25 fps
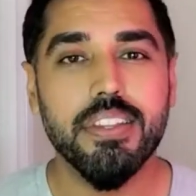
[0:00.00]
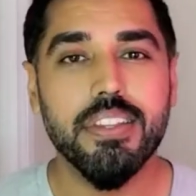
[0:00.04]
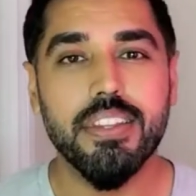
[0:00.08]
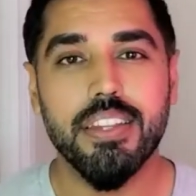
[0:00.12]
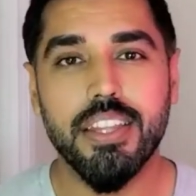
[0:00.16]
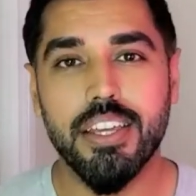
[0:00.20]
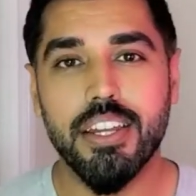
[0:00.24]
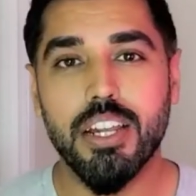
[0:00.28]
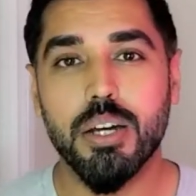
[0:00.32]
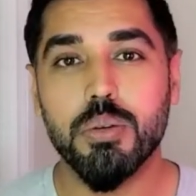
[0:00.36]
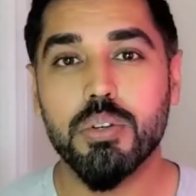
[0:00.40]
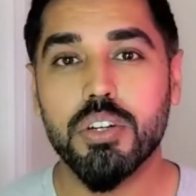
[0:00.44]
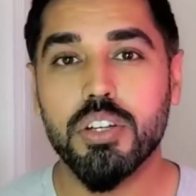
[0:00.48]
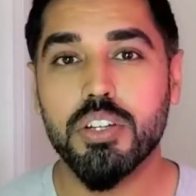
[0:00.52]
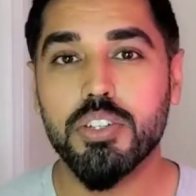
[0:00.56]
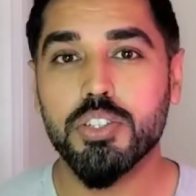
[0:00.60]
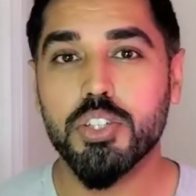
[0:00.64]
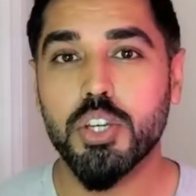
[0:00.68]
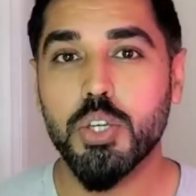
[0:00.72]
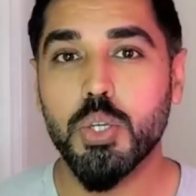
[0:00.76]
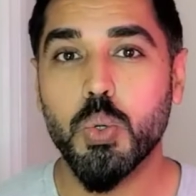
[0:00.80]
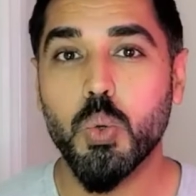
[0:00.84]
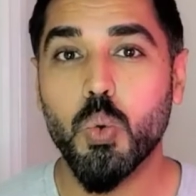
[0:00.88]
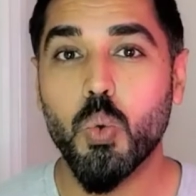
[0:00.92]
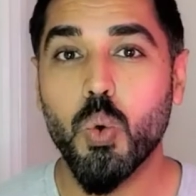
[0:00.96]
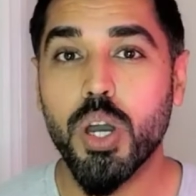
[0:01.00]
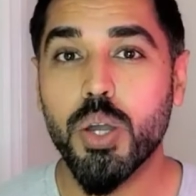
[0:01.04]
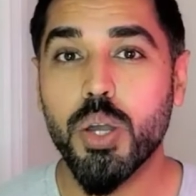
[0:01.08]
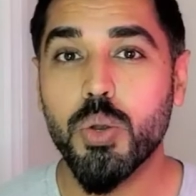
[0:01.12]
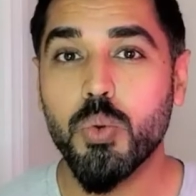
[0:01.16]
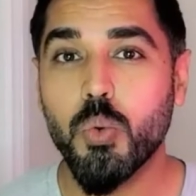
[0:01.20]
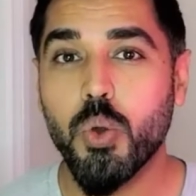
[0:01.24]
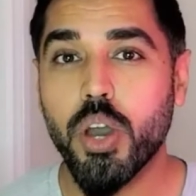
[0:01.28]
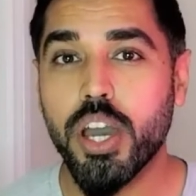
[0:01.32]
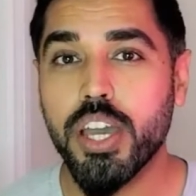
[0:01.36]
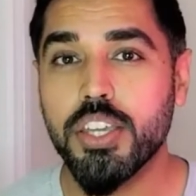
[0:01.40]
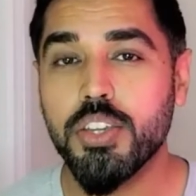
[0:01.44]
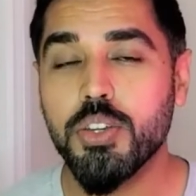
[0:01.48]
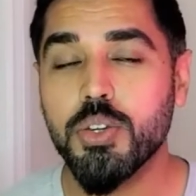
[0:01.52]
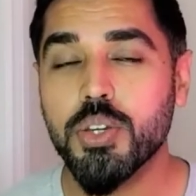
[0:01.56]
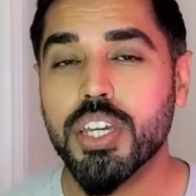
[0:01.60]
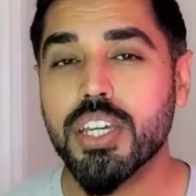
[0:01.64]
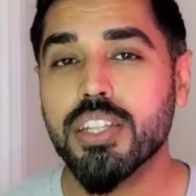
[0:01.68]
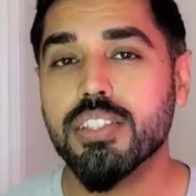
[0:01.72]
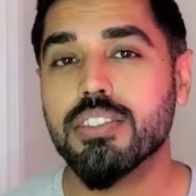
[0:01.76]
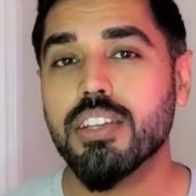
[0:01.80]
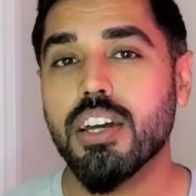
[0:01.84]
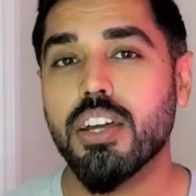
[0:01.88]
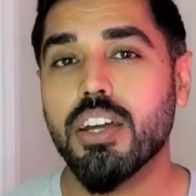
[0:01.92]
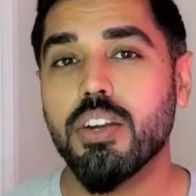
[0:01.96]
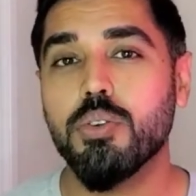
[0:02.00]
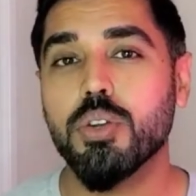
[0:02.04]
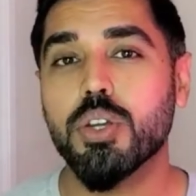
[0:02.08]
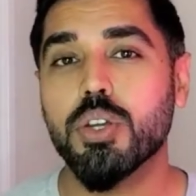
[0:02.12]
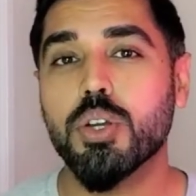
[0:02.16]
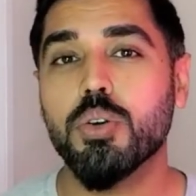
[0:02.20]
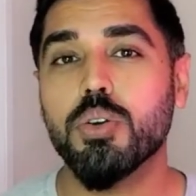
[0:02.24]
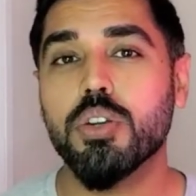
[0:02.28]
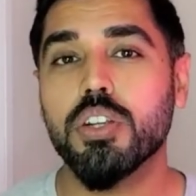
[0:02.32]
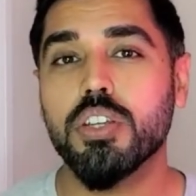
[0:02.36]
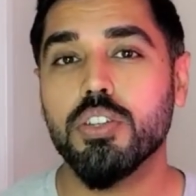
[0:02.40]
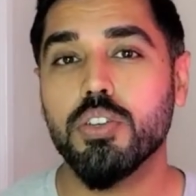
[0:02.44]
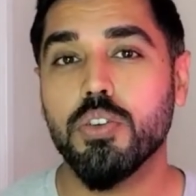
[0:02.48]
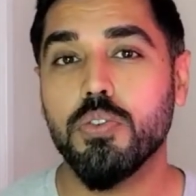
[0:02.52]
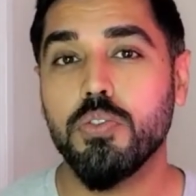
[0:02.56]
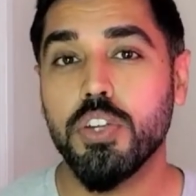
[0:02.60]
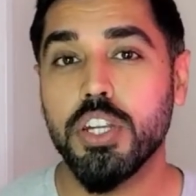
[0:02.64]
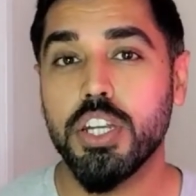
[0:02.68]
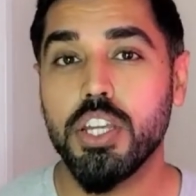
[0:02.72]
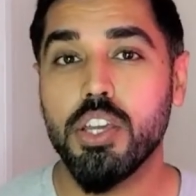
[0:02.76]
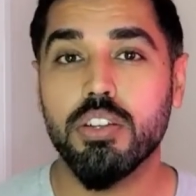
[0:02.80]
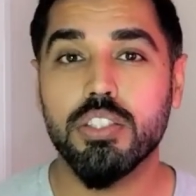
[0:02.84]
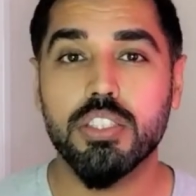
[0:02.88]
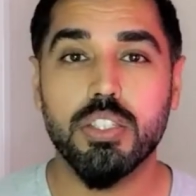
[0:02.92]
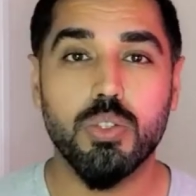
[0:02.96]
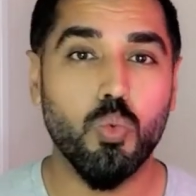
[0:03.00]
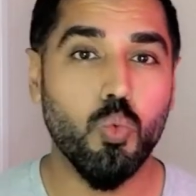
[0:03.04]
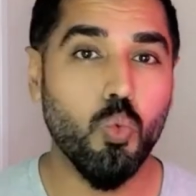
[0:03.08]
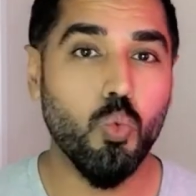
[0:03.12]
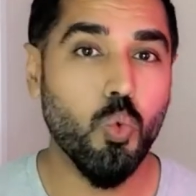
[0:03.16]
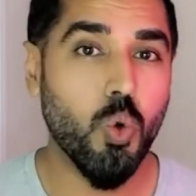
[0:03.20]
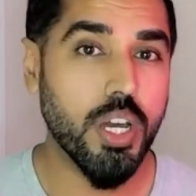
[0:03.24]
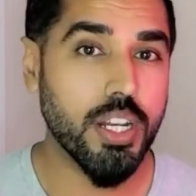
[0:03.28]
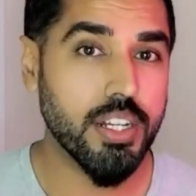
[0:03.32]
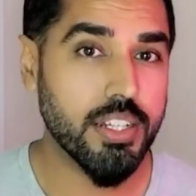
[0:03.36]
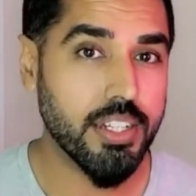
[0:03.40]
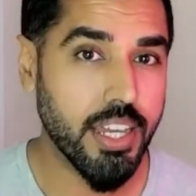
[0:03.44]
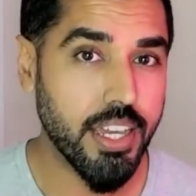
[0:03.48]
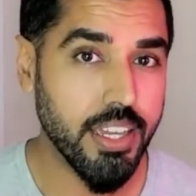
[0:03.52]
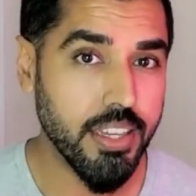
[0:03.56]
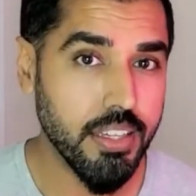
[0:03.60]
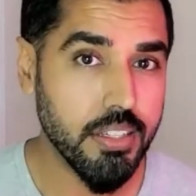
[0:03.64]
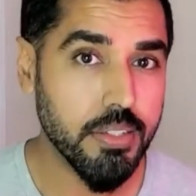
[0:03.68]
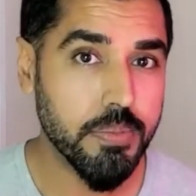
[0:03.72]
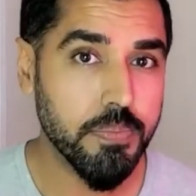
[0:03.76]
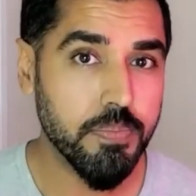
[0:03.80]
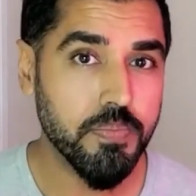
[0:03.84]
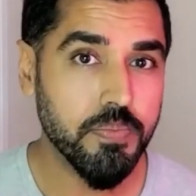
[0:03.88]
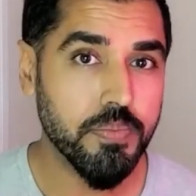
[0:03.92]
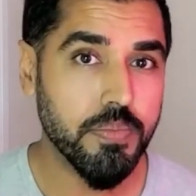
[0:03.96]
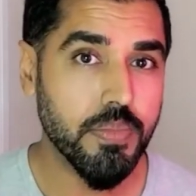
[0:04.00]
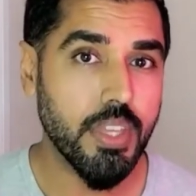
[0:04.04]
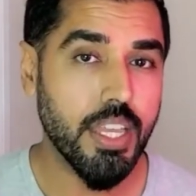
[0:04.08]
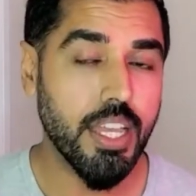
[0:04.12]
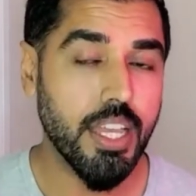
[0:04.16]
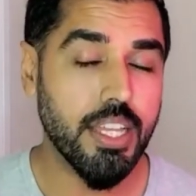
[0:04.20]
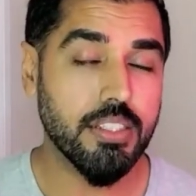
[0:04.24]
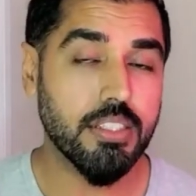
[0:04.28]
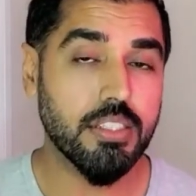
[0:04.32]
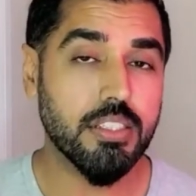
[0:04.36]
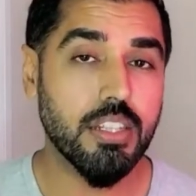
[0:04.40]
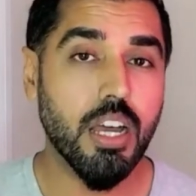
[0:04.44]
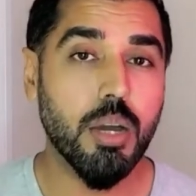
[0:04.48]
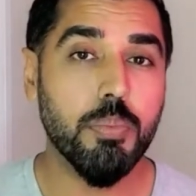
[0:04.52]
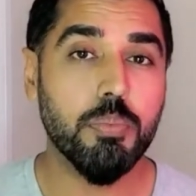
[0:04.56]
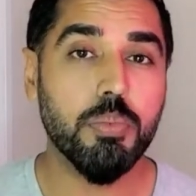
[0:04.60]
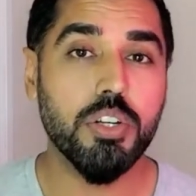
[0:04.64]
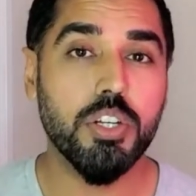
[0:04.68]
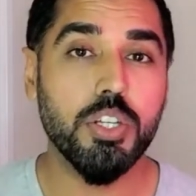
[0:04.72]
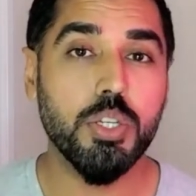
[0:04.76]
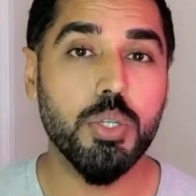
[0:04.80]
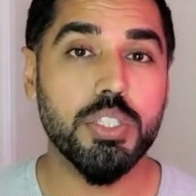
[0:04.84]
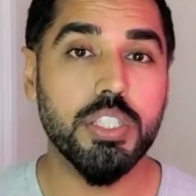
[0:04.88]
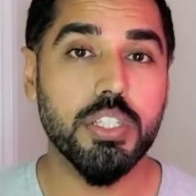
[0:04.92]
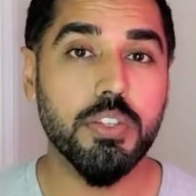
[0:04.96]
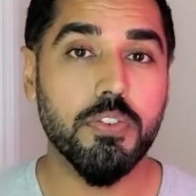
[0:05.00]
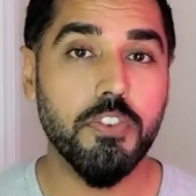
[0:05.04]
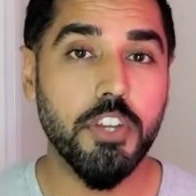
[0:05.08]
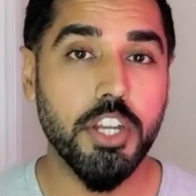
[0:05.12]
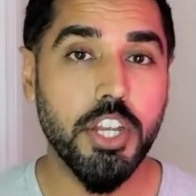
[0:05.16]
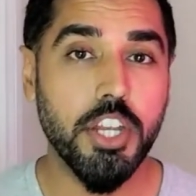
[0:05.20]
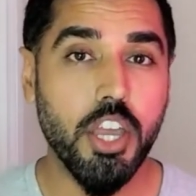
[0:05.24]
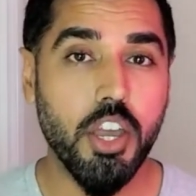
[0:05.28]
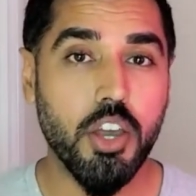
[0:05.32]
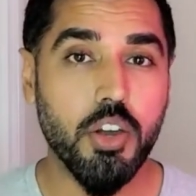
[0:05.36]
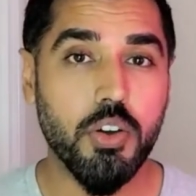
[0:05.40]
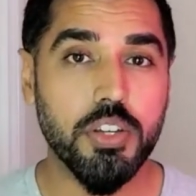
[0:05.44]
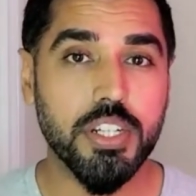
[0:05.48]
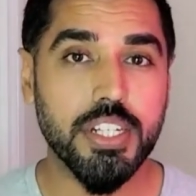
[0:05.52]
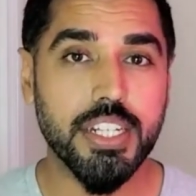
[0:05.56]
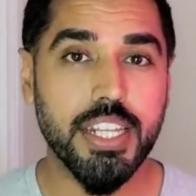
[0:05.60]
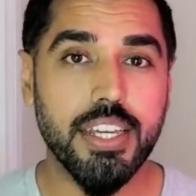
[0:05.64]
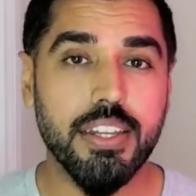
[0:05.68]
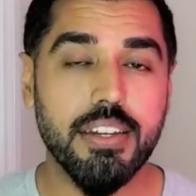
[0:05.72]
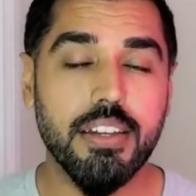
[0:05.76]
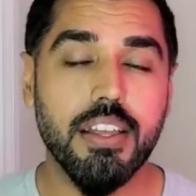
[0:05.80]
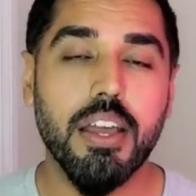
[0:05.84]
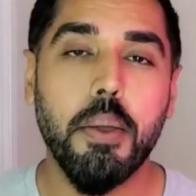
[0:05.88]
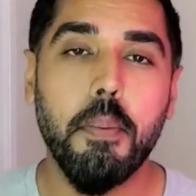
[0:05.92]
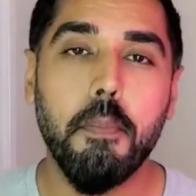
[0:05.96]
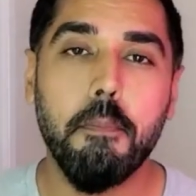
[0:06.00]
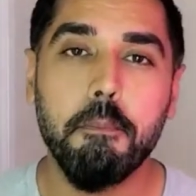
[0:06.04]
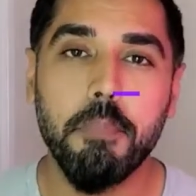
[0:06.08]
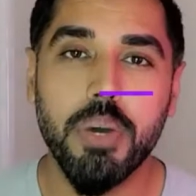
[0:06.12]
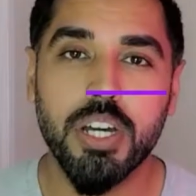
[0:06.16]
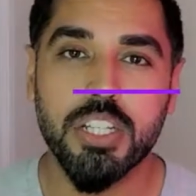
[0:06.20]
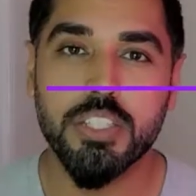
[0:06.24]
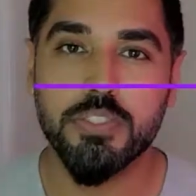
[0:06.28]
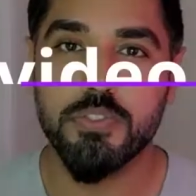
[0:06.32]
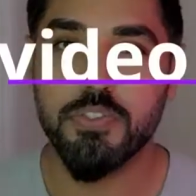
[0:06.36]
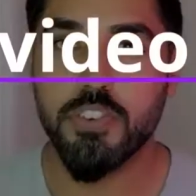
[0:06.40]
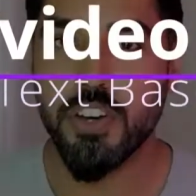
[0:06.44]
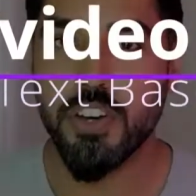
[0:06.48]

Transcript: then I'm going to show you one way you can start recording your videos in one take and start producing video content much